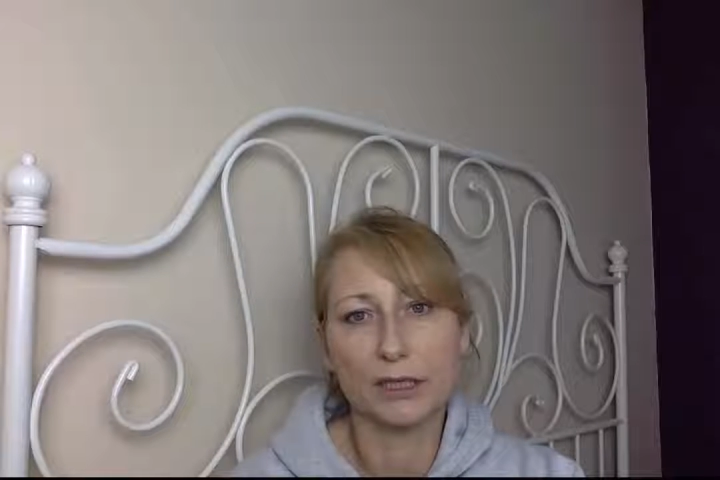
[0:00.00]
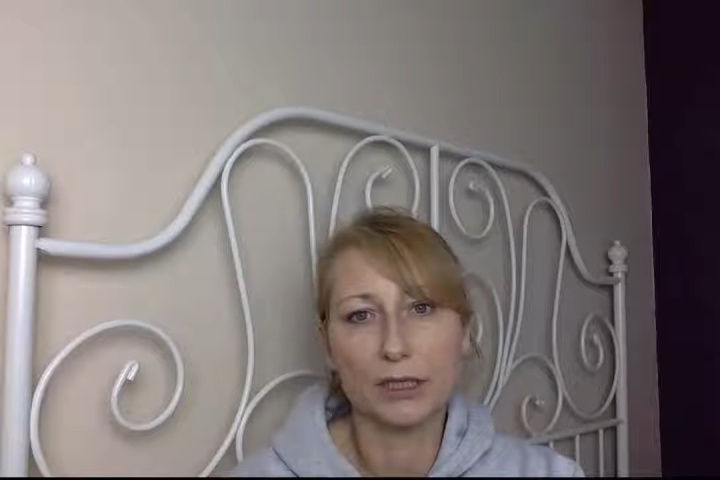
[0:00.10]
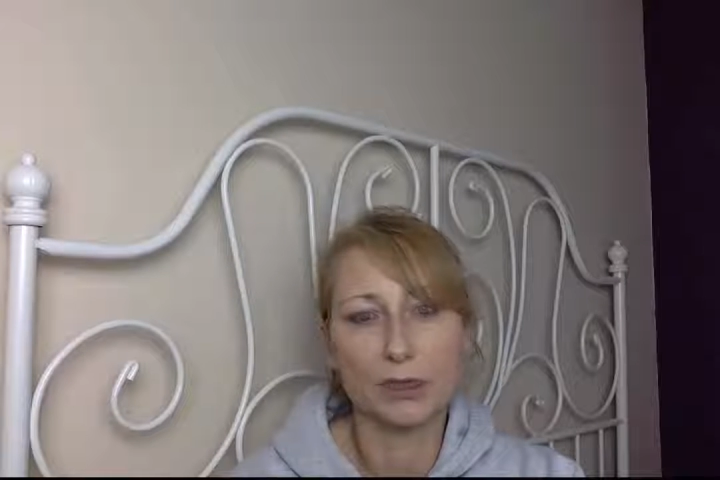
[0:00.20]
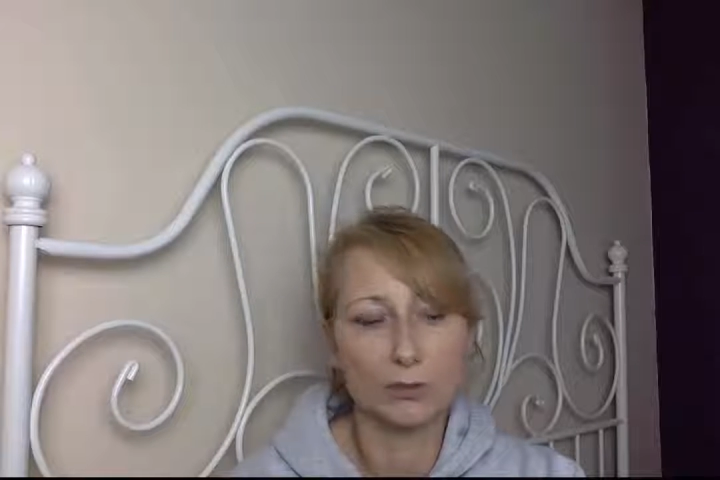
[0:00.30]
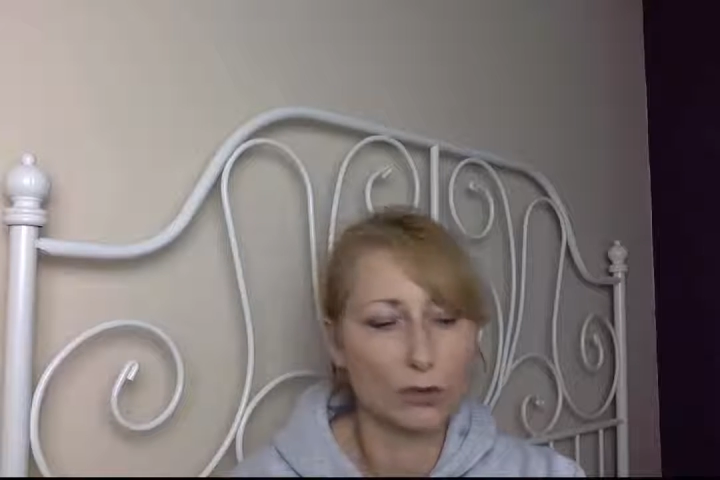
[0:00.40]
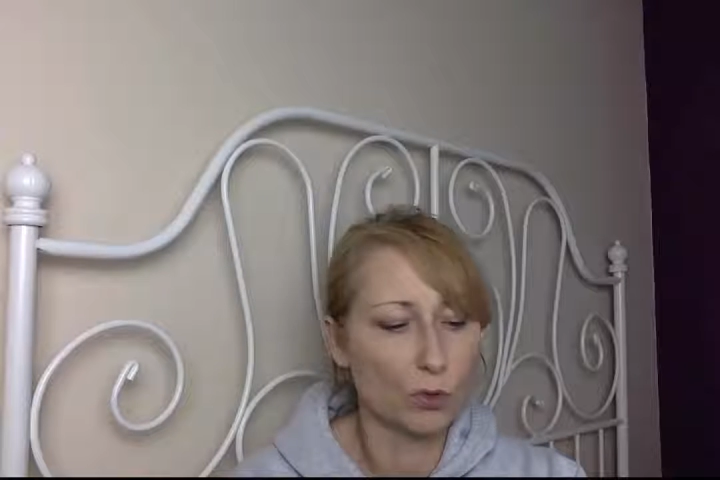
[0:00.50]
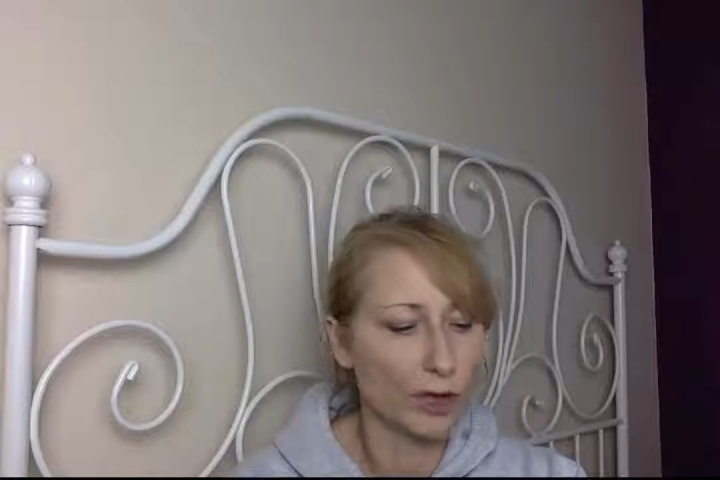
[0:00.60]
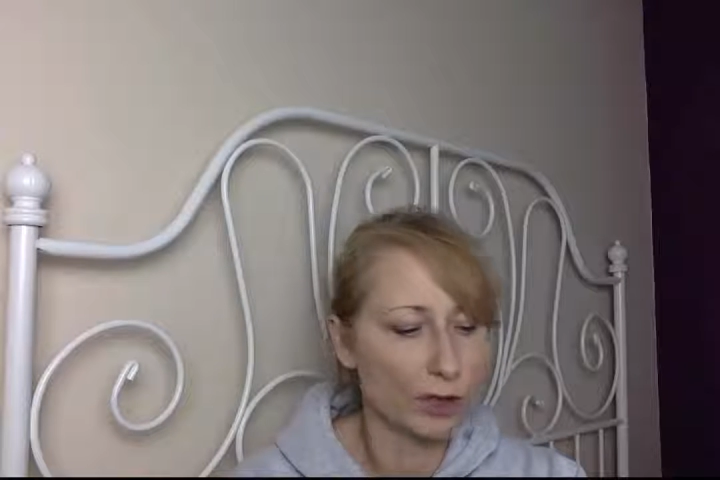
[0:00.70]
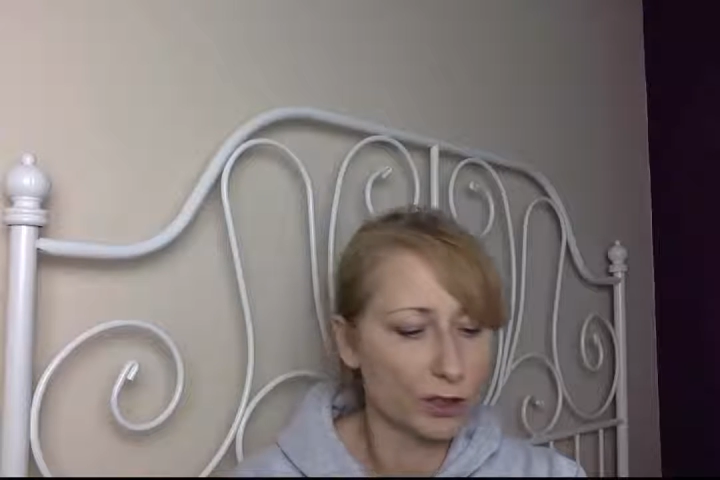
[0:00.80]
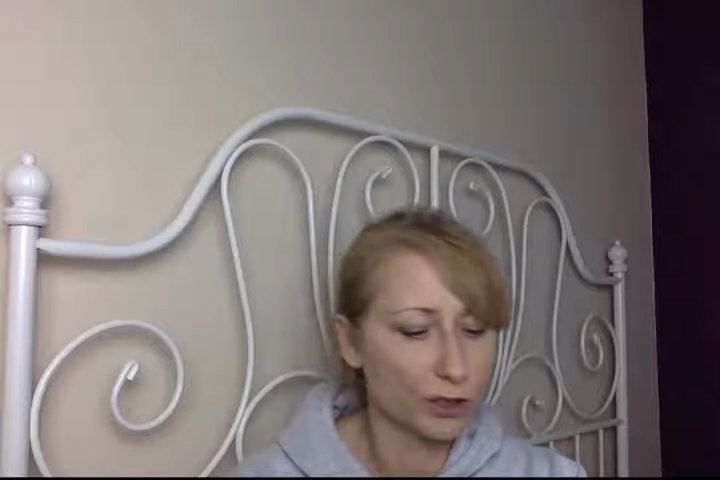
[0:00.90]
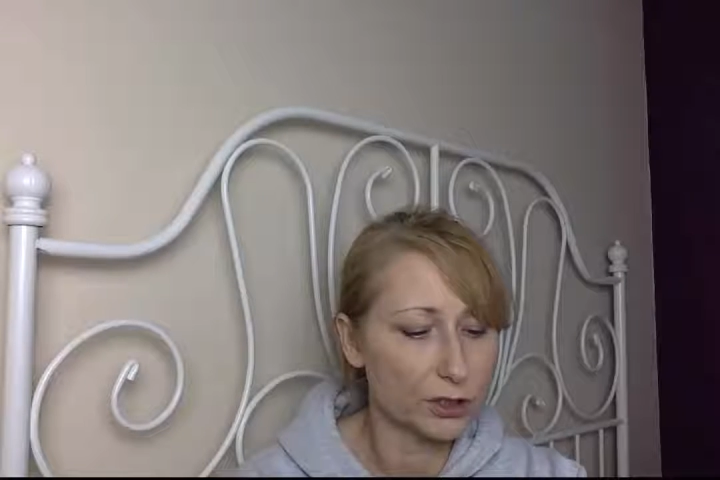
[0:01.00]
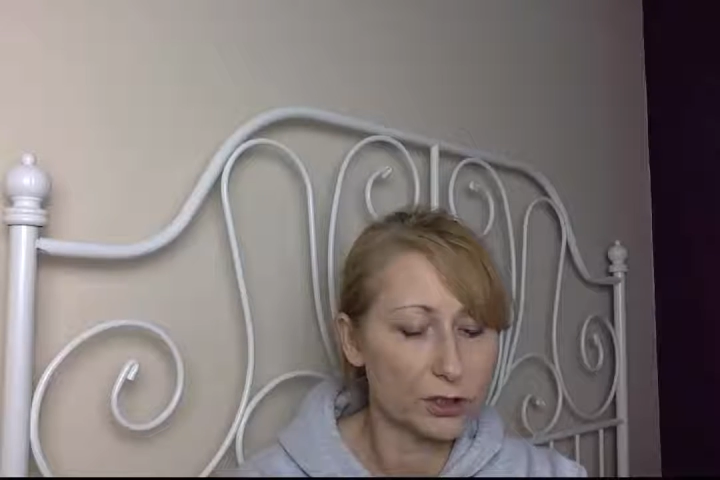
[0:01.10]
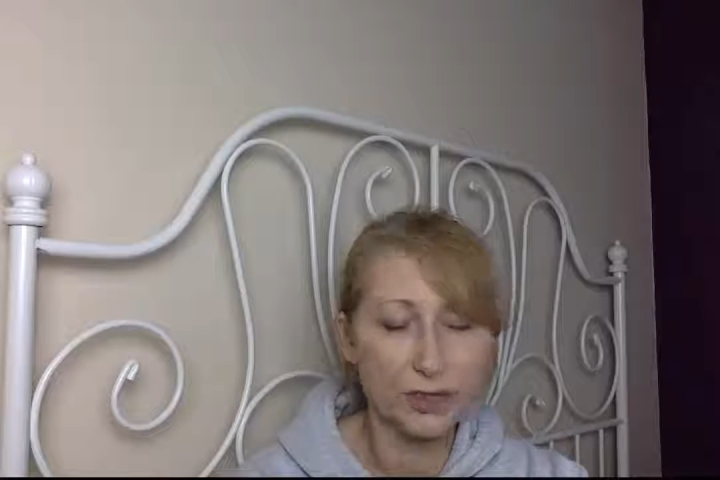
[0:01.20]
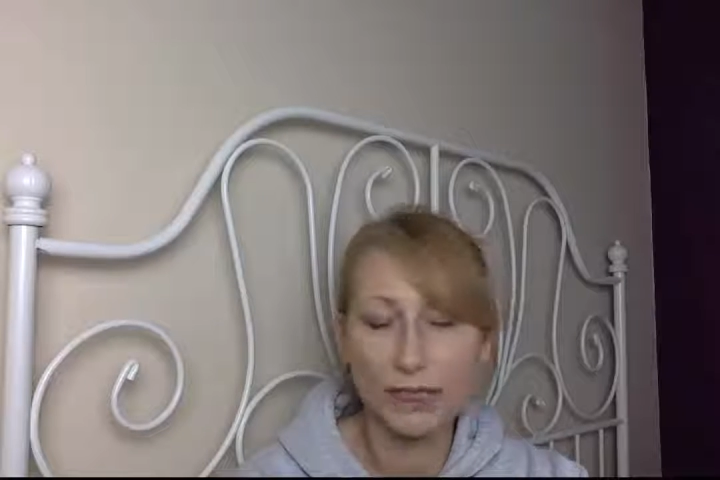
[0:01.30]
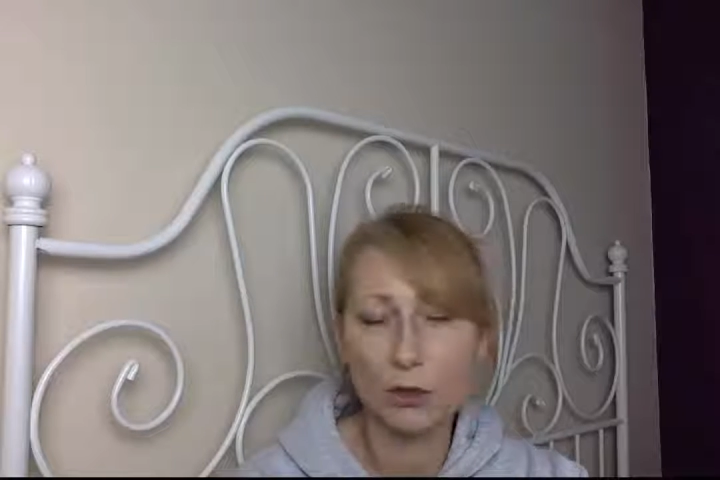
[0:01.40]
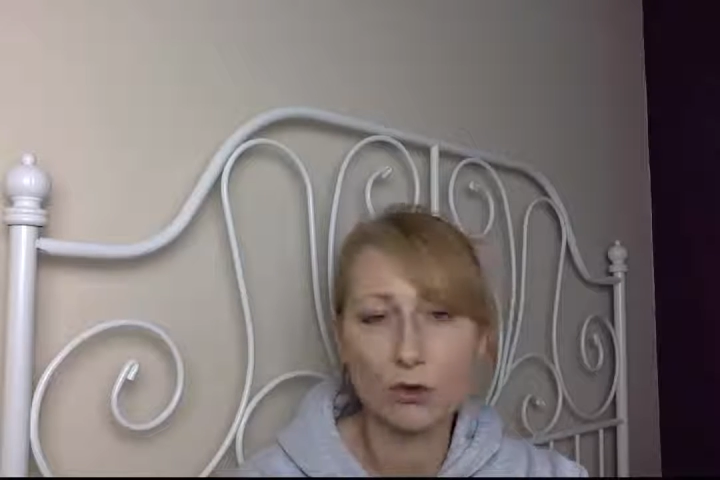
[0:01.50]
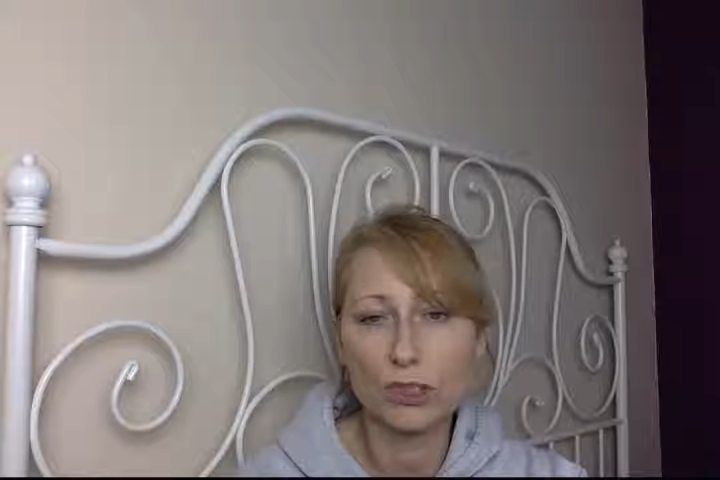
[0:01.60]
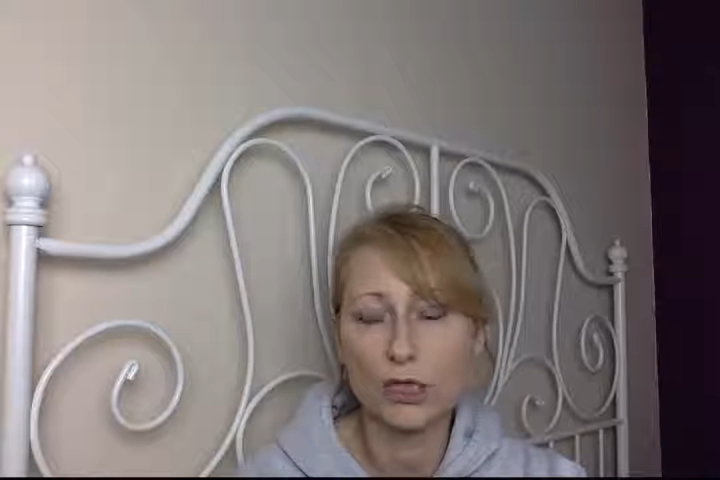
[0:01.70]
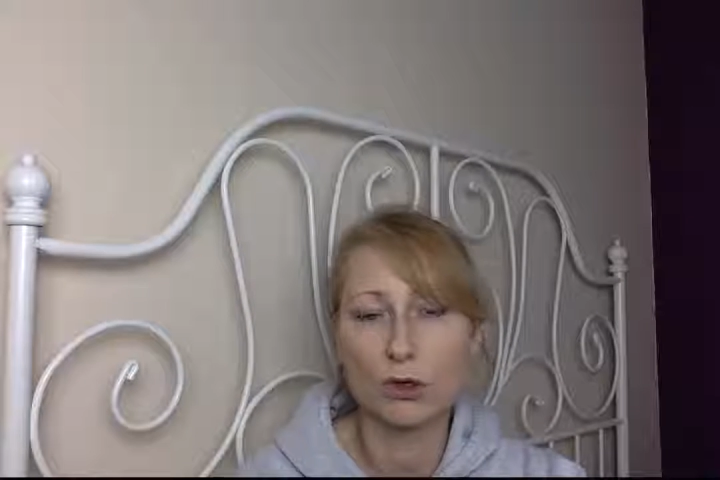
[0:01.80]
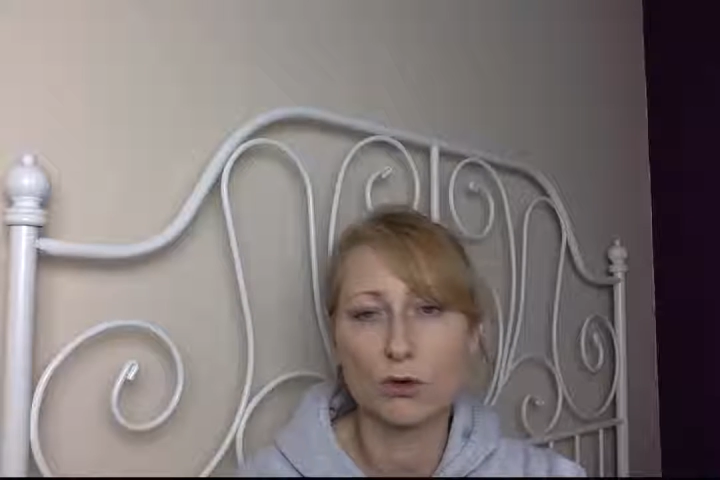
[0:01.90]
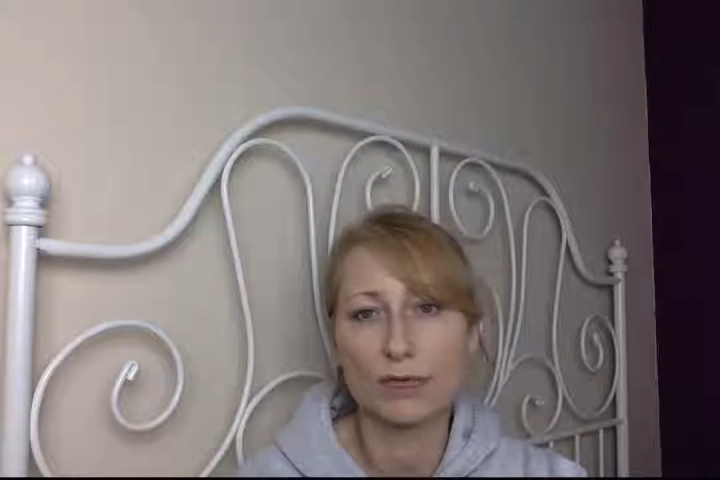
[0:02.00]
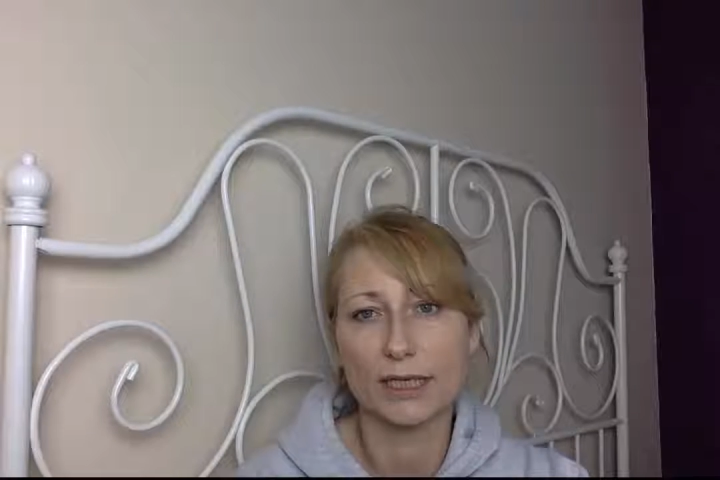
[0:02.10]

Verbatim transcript: to going on a 2D coaching course.